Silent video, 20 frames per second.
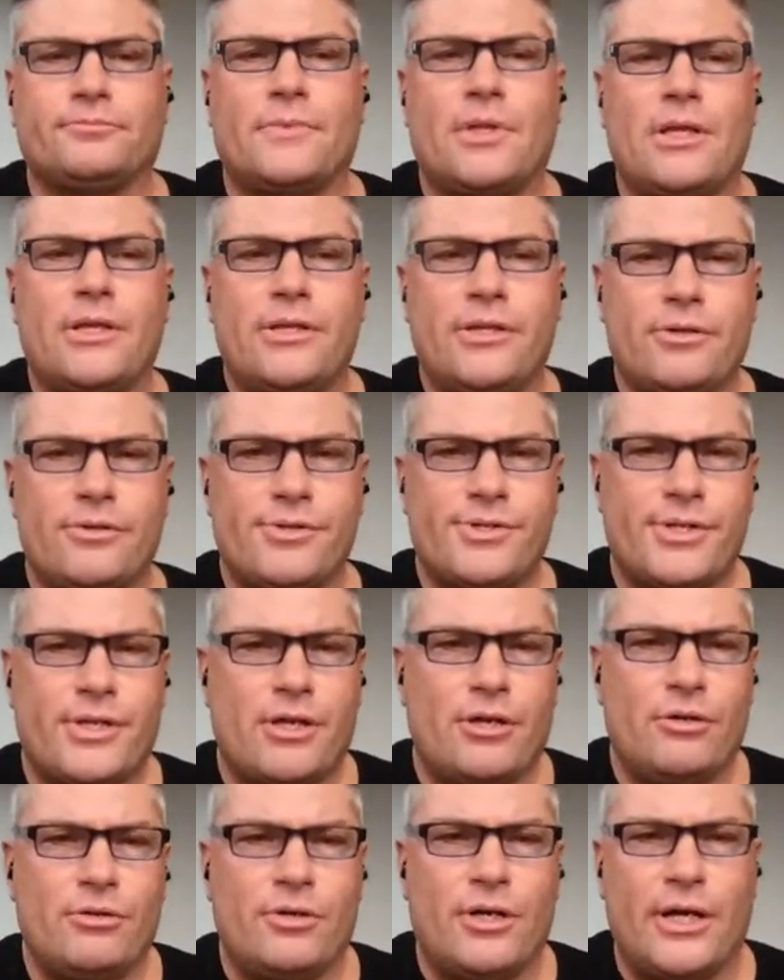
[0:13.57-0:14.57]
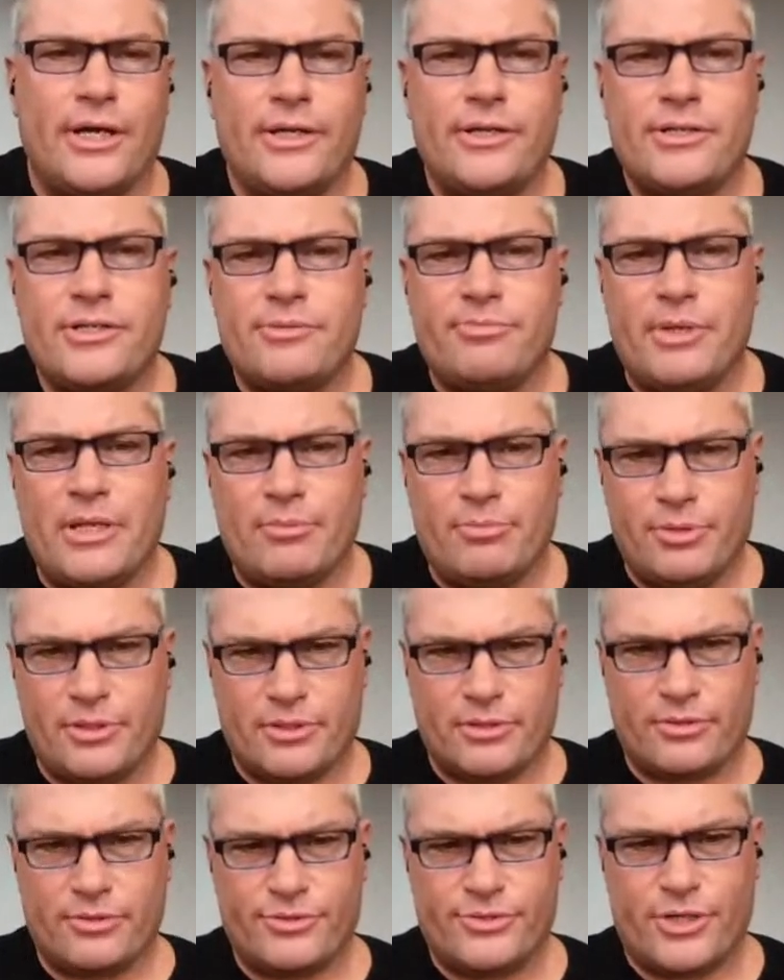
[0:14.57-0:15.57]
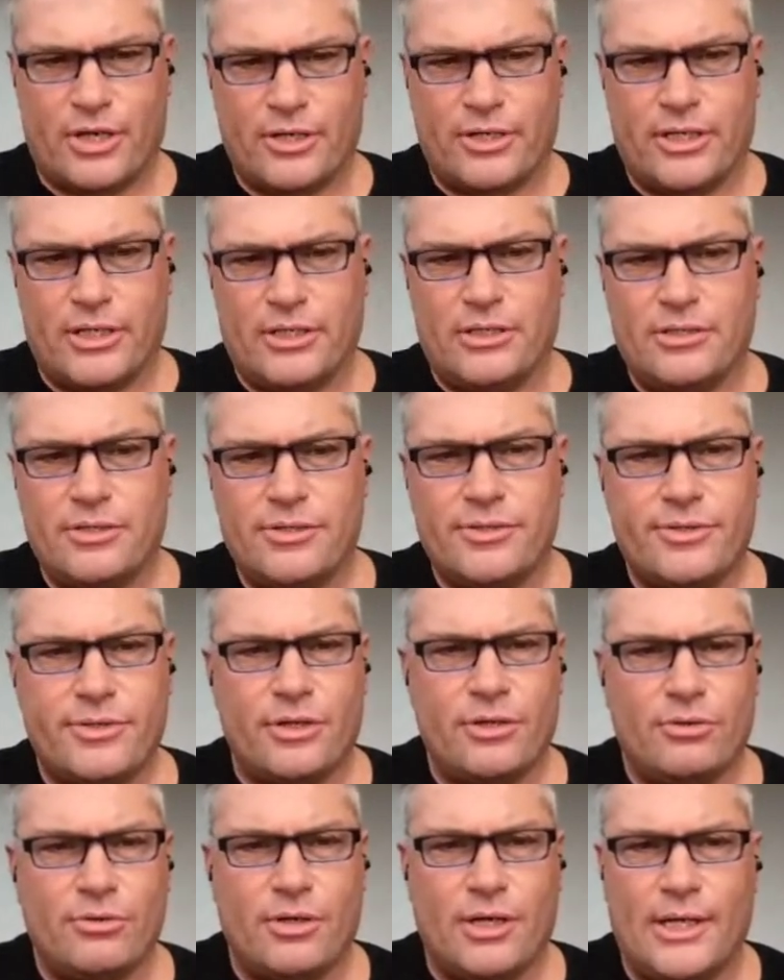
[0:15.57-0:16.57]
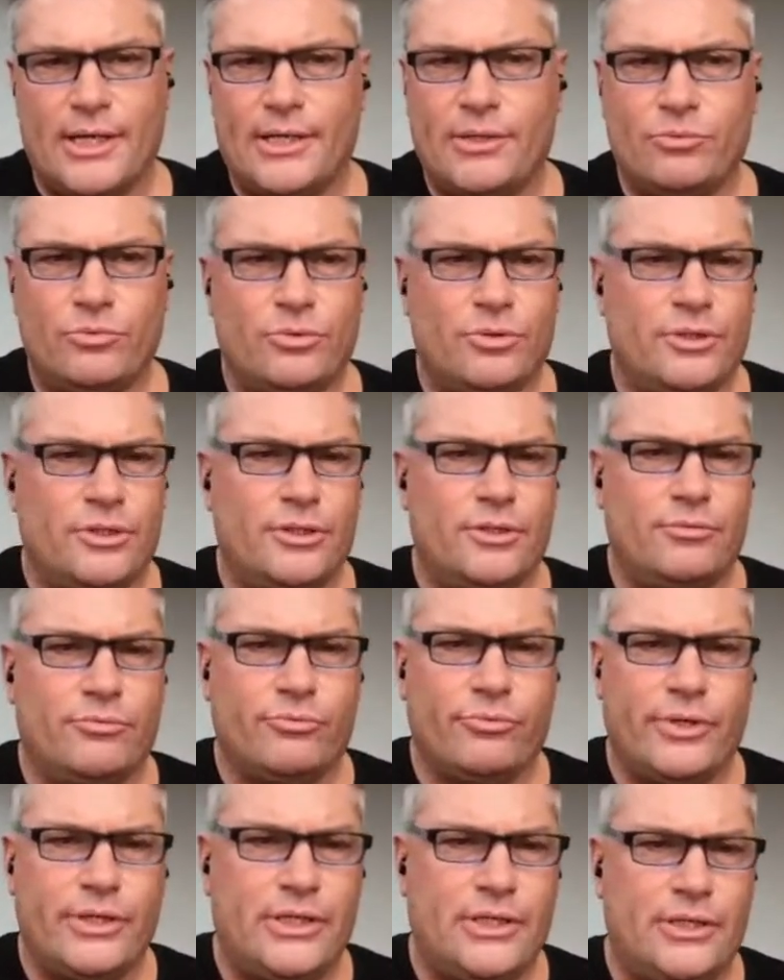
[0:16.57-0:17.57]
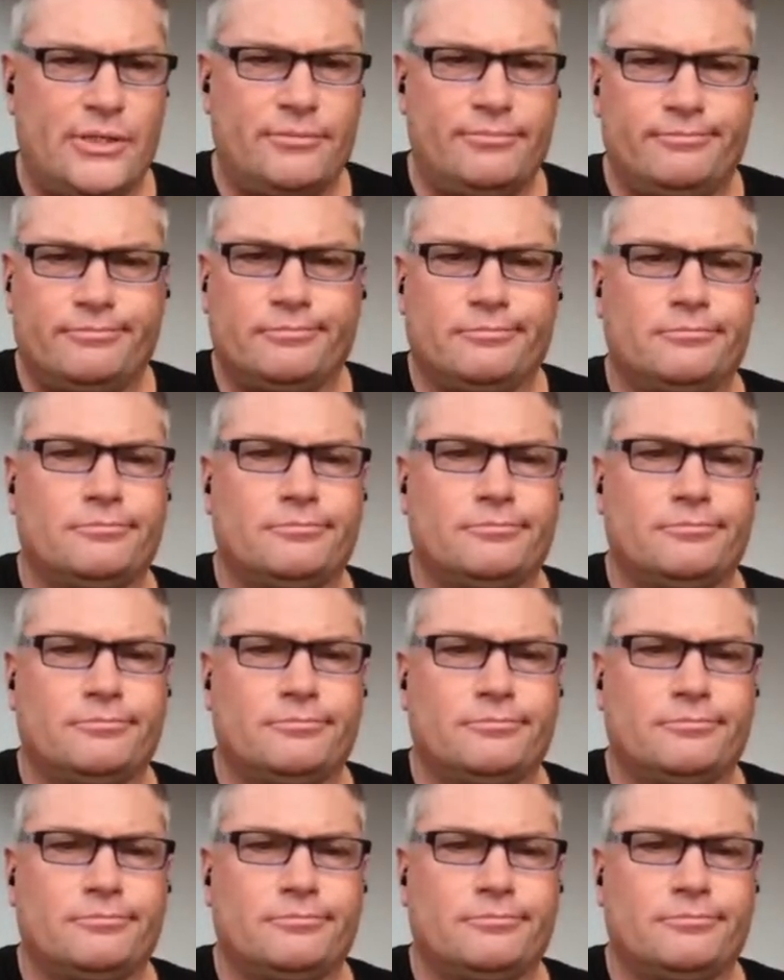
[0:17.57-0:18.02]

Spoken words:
Years ago, I used to be a political junkie, so I would read